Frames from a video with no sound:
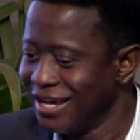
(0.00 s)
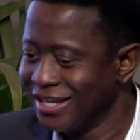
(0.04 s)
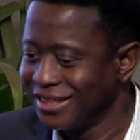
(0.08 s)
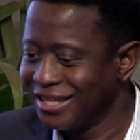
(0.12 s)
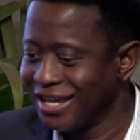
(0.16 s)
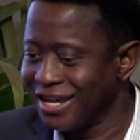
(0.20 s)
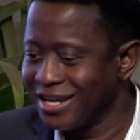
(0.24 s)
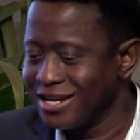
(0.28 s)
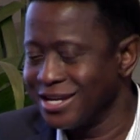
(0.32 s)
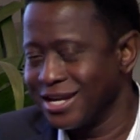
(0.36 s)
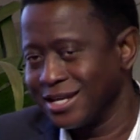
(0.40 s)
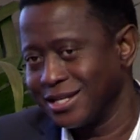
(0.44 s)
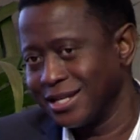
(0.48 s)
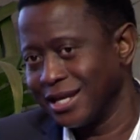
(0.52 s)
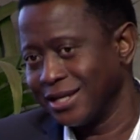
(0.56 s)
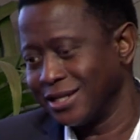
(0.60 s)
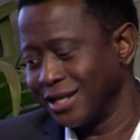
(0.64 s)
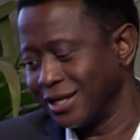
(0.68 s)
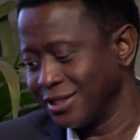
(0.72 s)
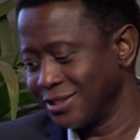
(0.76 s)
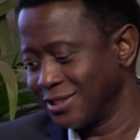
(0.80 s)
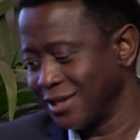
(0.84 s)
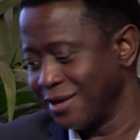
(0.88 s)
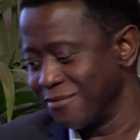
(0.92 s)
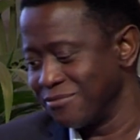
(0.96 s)
then
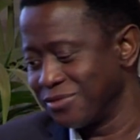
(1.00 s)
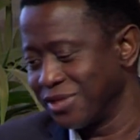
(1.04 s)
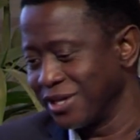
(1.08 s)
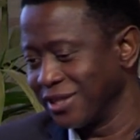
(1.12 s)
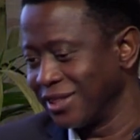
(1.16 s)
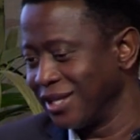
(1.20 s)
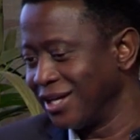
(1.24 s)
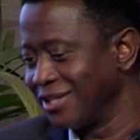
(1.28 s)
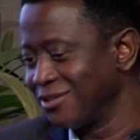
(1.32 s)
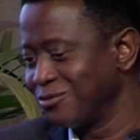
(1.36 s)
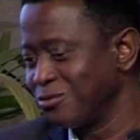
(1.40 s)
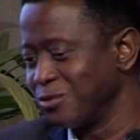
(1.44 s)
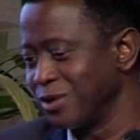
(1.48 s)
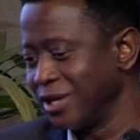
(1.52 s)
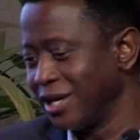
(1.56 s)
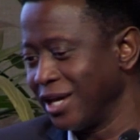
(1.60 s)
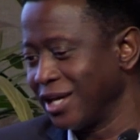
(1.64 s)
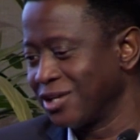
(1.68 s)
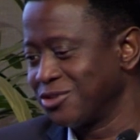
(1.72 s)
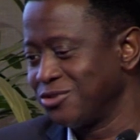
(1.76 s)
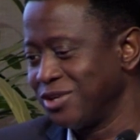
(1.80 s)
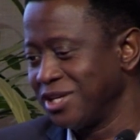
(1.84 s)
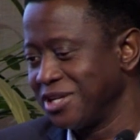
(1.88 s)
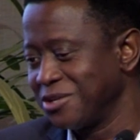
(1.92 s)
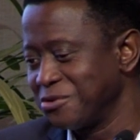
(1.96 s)
that's something that we
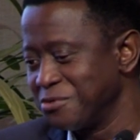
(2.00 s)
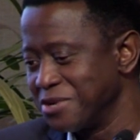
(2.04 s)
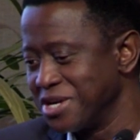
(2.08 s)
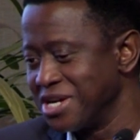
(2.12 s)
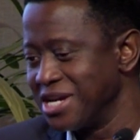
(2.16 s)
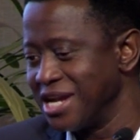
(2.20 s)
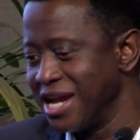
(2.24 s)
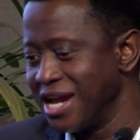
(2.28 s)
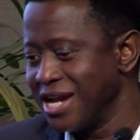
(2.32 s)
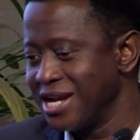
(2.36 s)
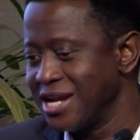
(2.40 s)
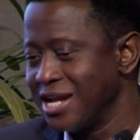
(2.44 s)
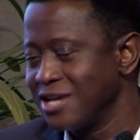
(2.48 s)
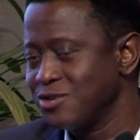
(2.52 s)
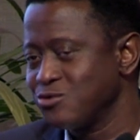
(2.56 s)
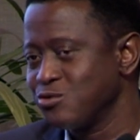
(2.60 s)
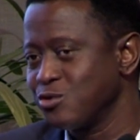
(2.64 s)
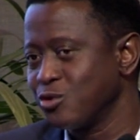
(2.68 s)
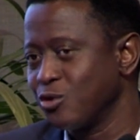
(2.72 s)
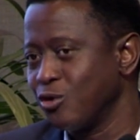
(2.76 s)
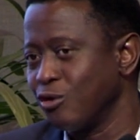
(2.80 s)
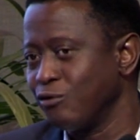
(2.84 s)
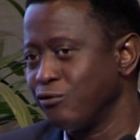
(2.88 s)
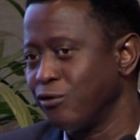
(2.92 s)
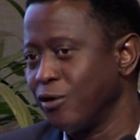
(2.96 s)
actually will learn as we
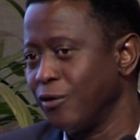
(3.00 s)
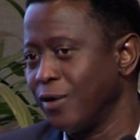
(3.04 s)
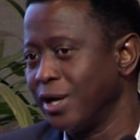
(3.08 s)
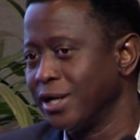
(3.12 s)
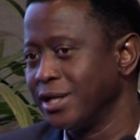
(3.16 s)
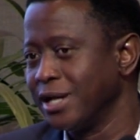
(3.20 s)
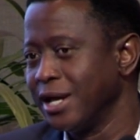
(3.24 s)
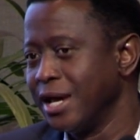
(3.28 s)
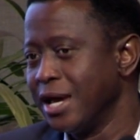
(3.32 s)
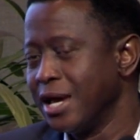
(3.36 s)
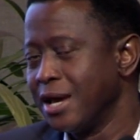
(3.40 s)
go forward.